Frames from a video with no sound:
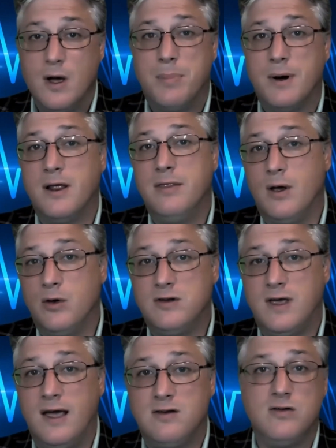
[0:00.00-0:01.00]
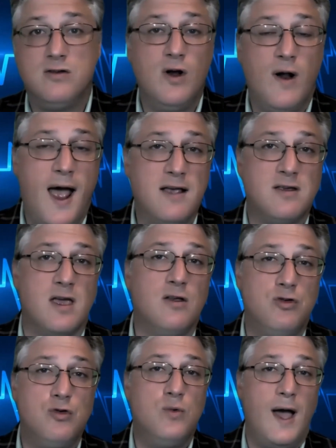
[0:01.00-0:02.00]
But in those cases, you're
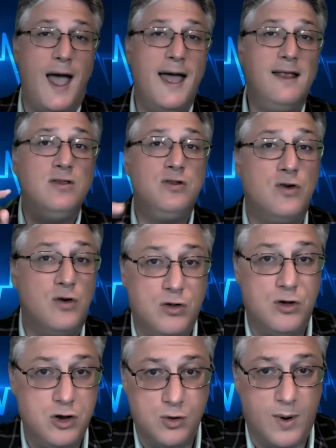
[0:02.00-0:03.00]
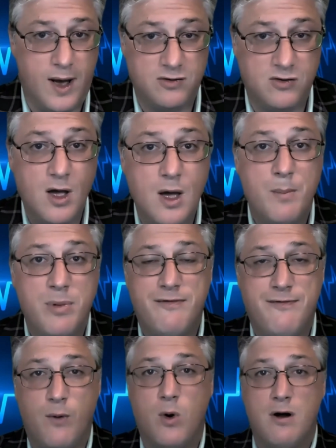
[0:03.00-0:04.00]
asking to enter the U.S.
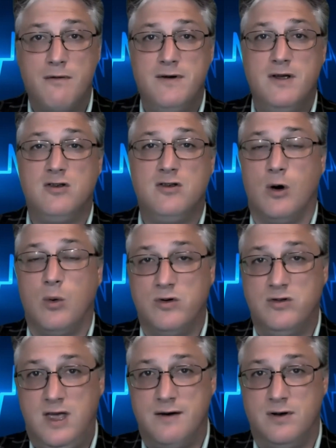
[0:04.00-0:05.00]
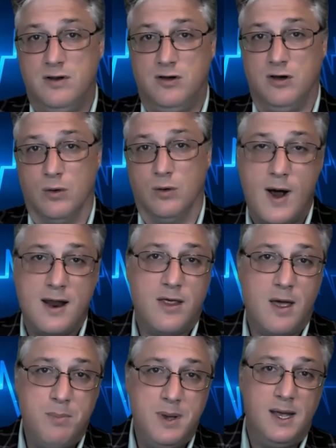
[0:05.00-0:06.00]
before a visa was given to you,
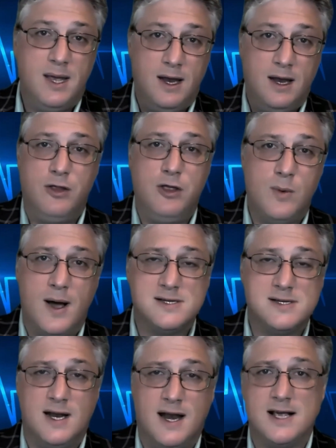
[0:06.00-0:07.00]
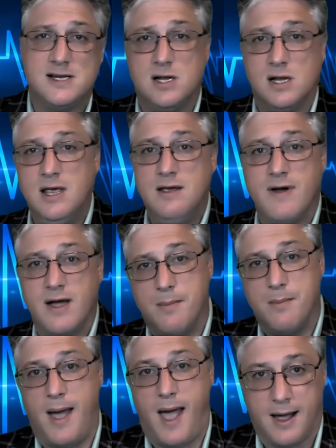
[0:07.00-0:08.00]
rather than being in the U.S. and asked to leave and
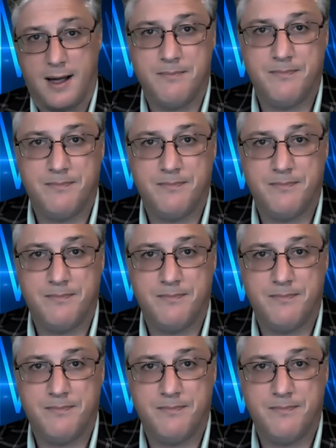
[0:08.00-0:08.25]
come back.